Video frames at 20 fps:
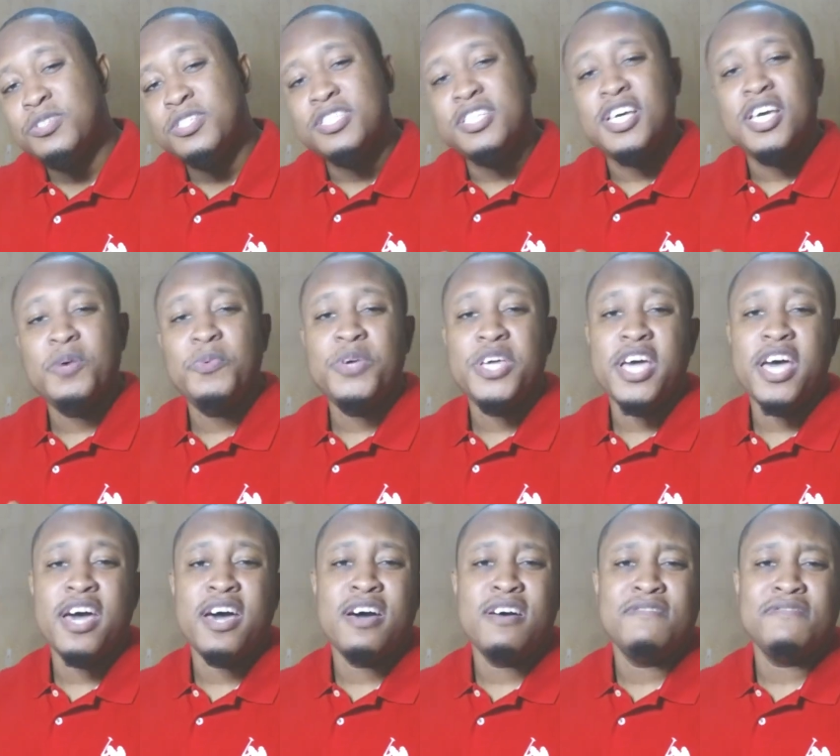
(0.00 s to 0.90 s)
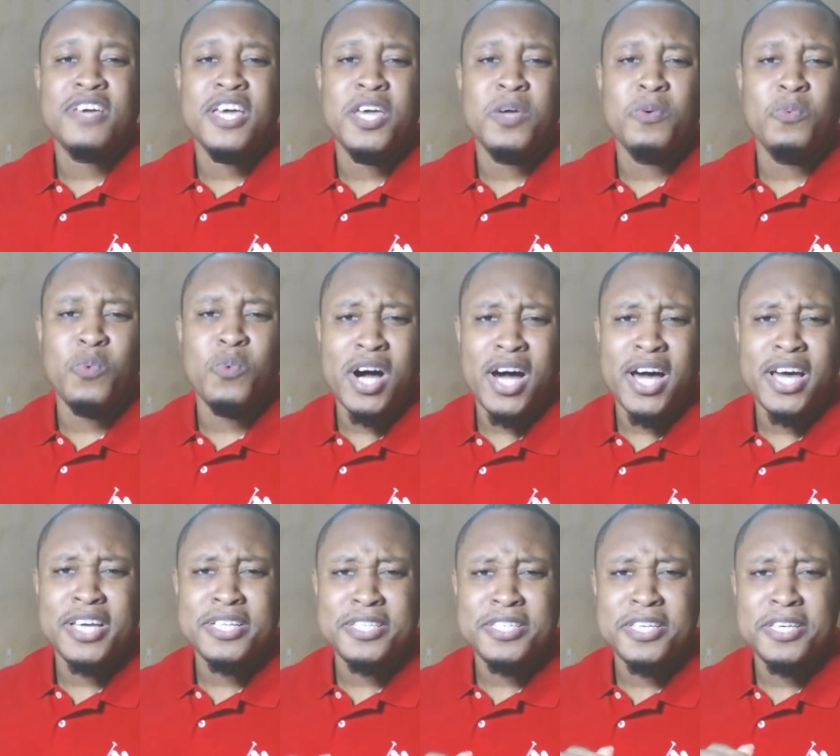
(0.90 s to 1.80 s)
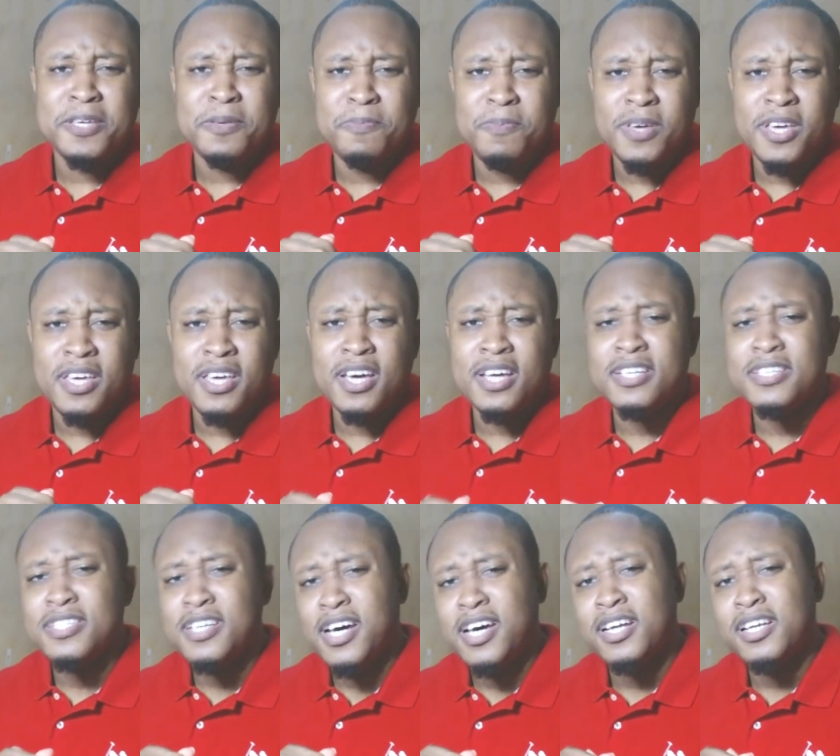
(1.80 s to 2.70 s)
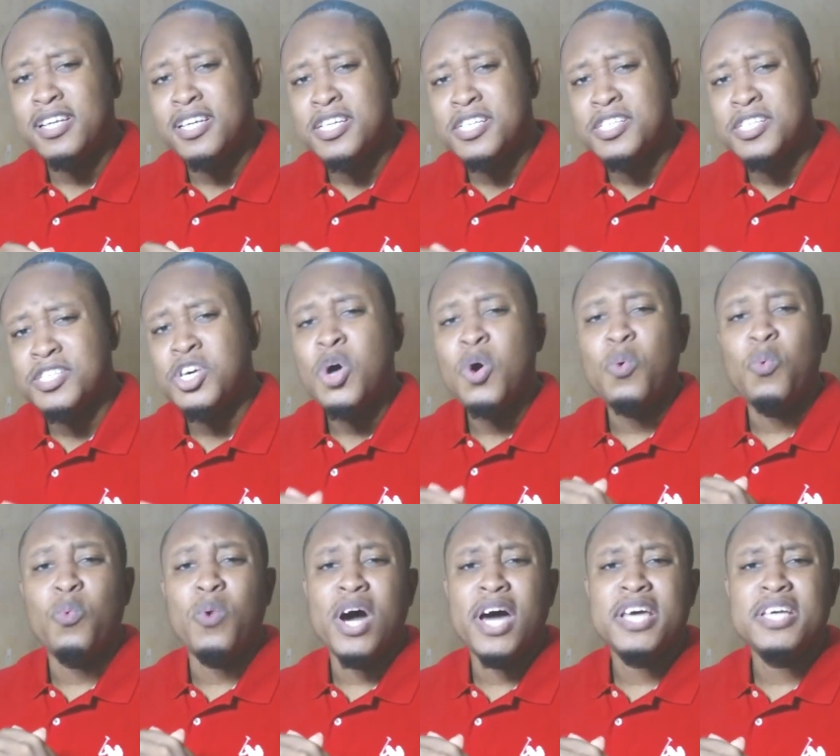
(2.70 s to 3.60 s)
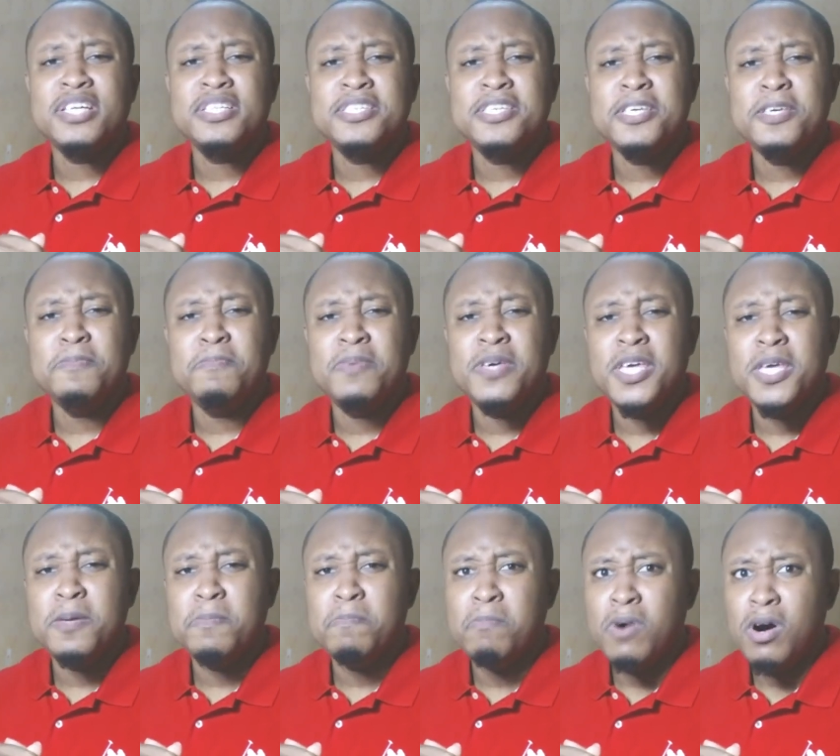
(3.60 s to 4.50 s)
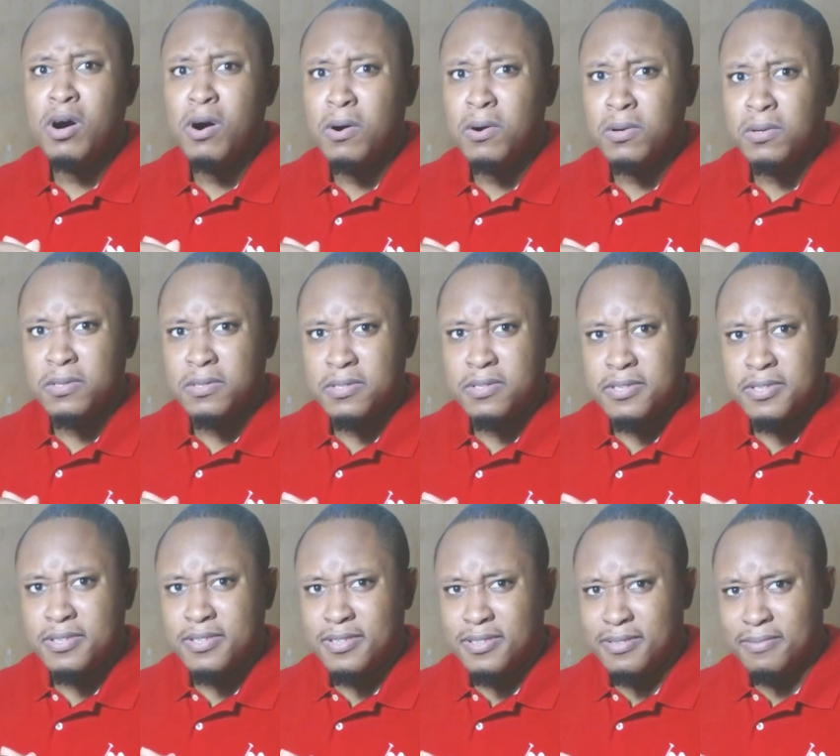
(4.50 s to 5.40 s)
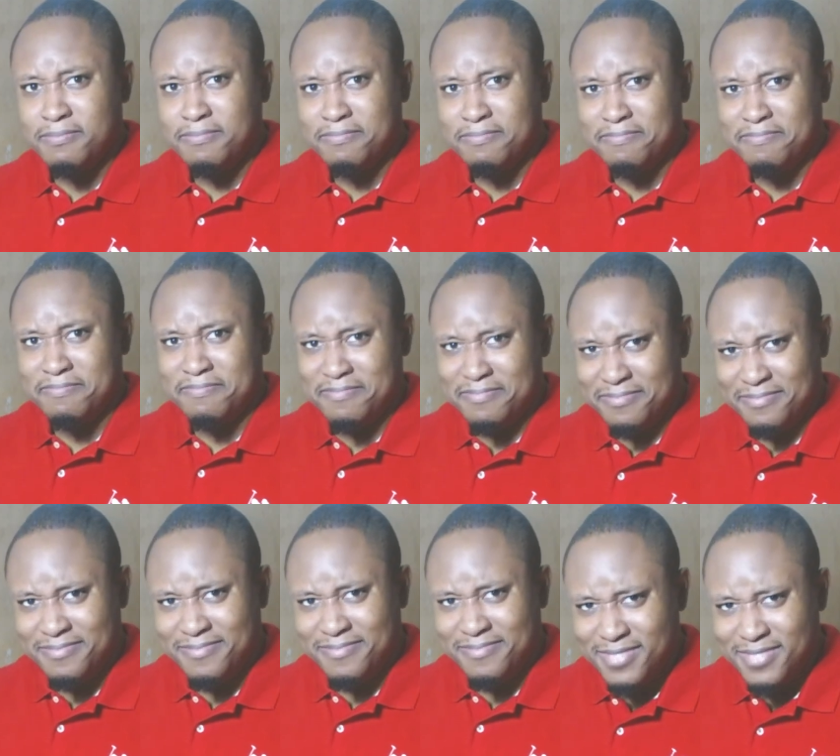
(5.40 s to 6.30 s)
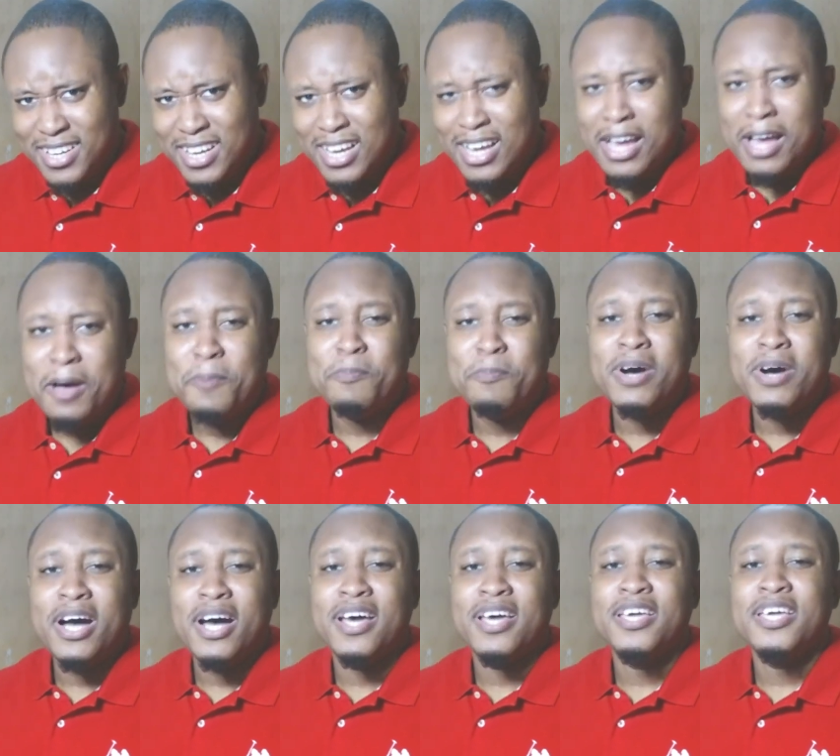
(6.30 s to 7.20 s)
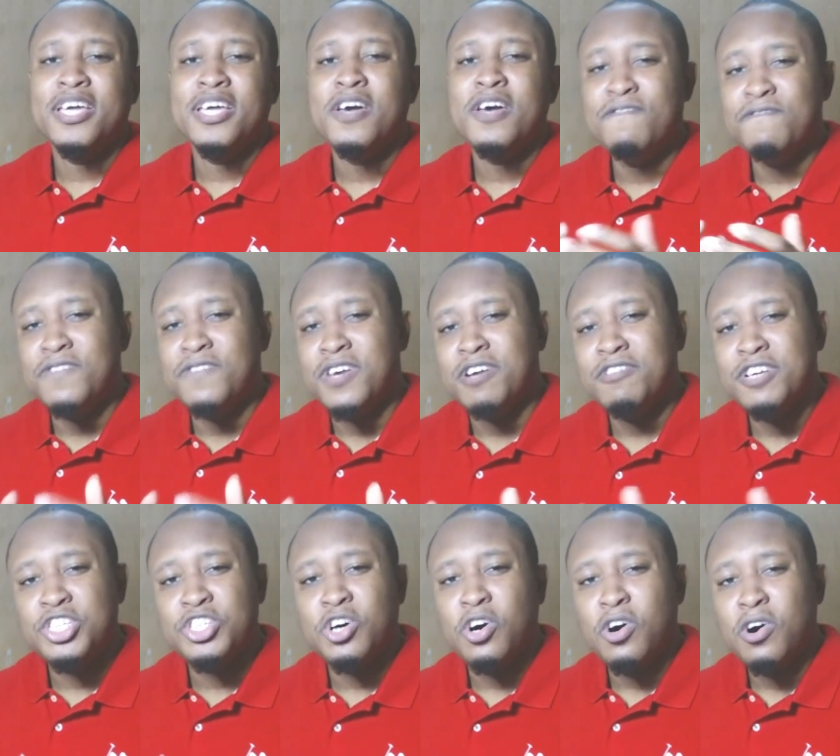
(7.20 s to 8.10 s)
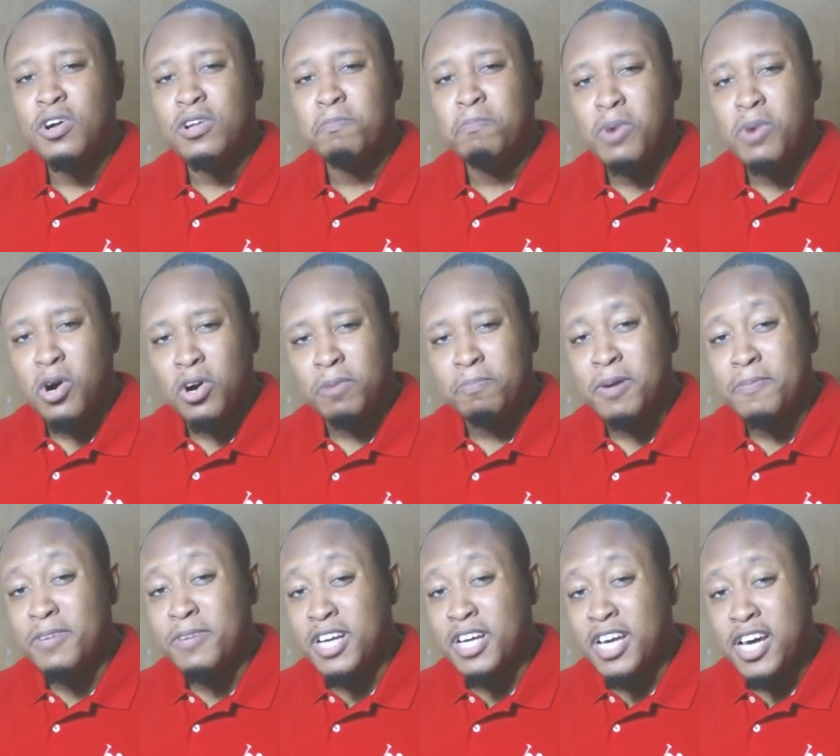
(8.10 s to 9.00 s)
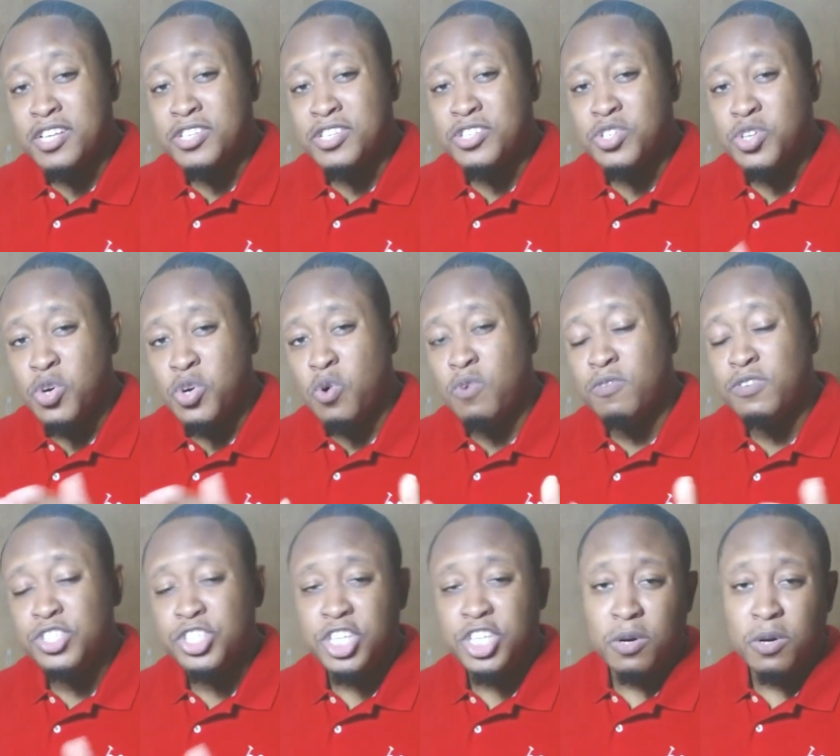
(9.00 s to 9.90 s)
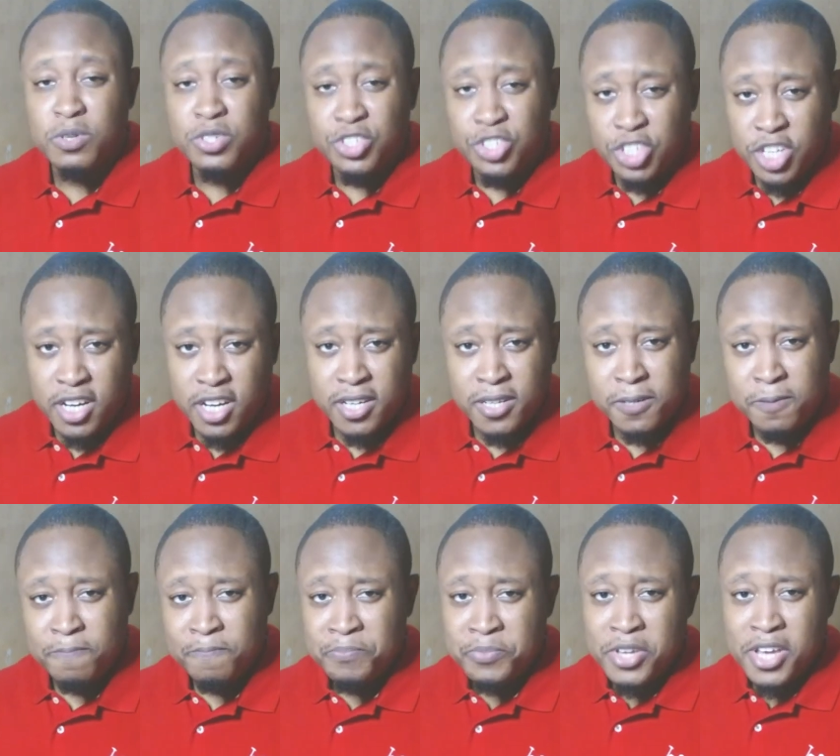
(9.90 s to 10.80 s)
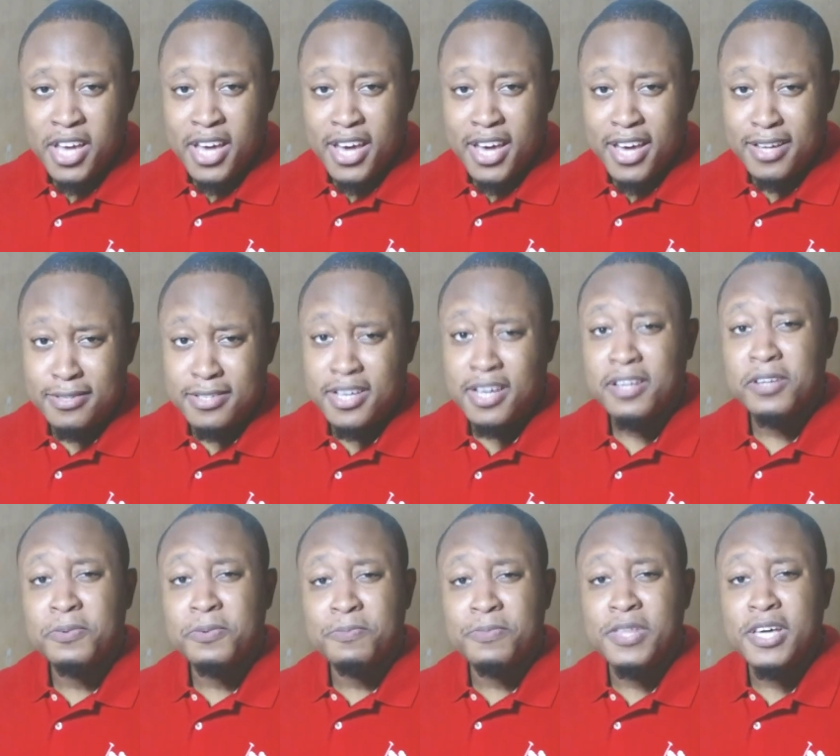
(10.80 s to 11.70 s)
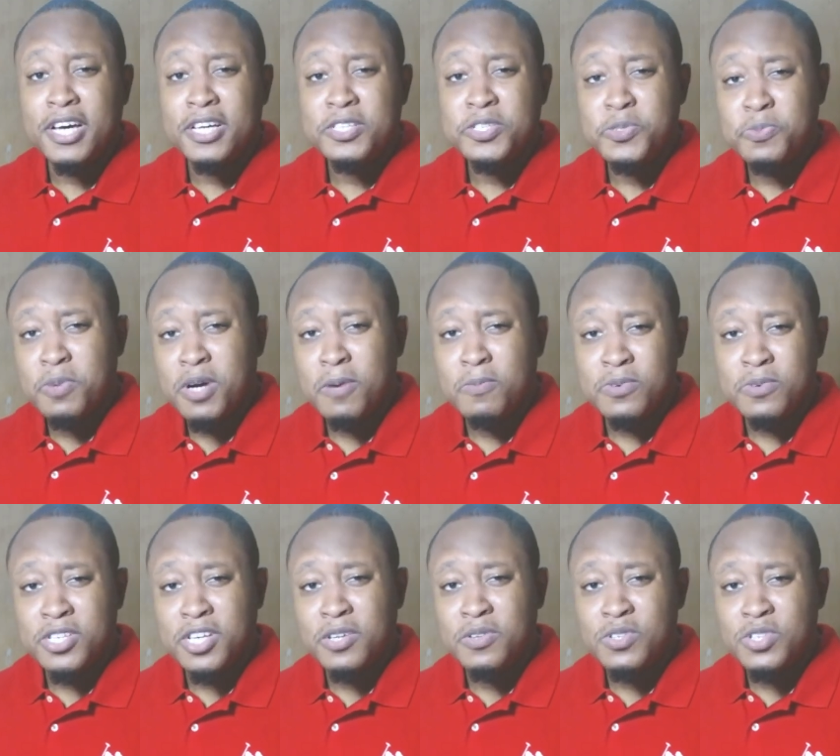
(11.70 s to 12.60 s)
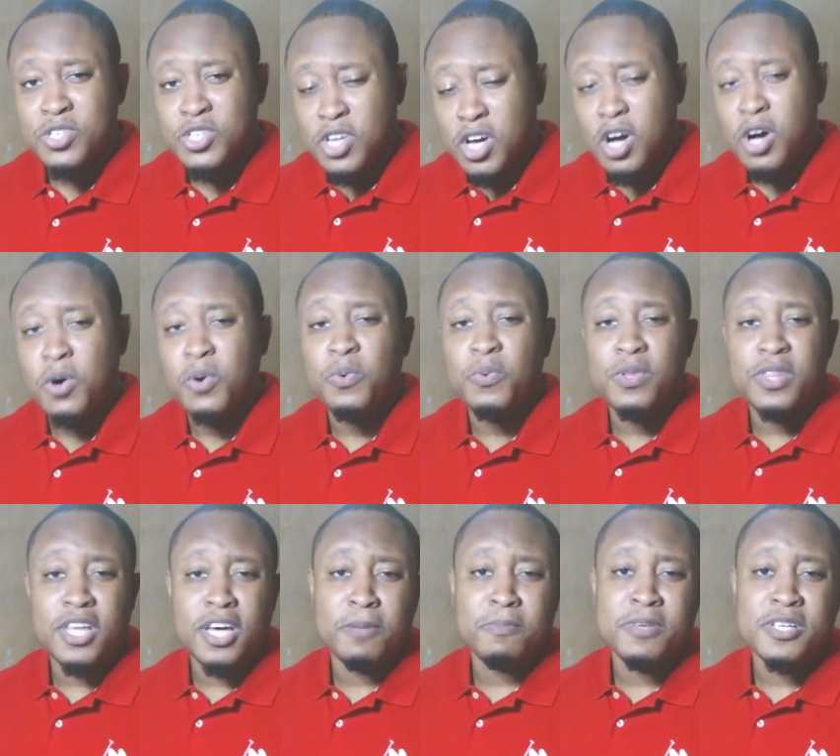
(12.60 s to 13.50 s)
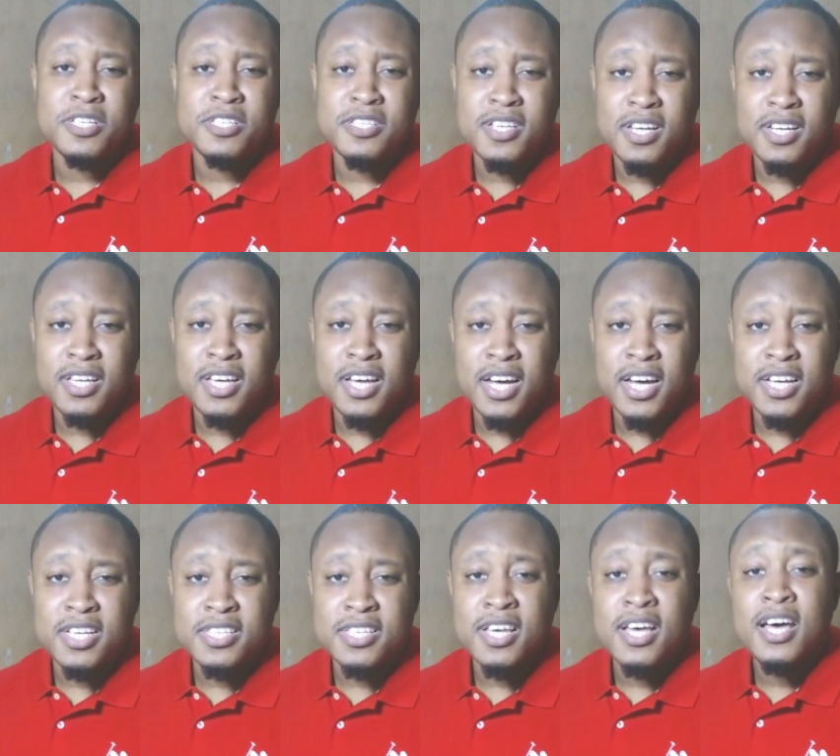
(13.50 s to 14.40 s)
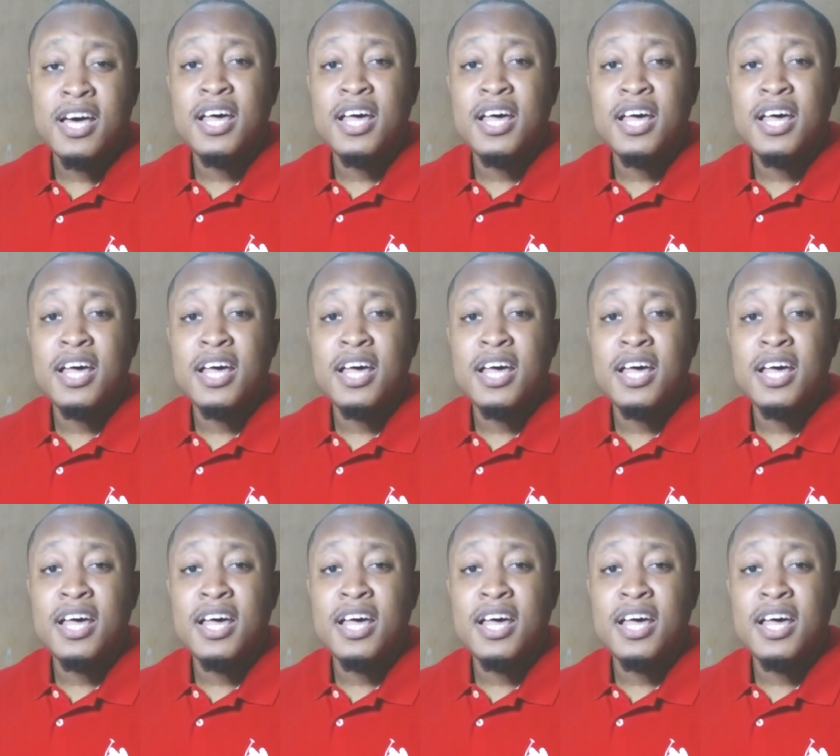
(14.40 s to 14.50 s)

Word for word: today we have a YTP, and the title is YTP Balls by Very Tall Bart. Remember, guys, to go over and check out his channel and tell him that's where I'm going to say. So, with that being said, guys,